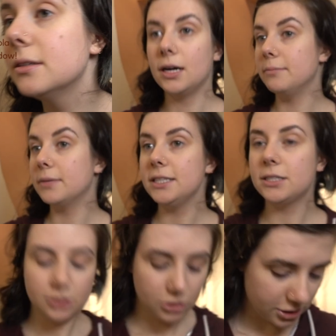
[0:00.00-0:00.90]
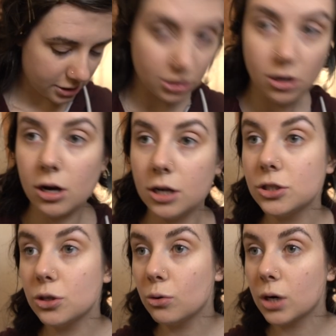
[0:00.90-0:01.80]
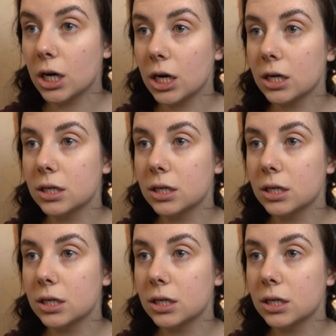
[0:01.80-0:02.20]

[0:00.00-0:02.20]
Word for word: I might just contour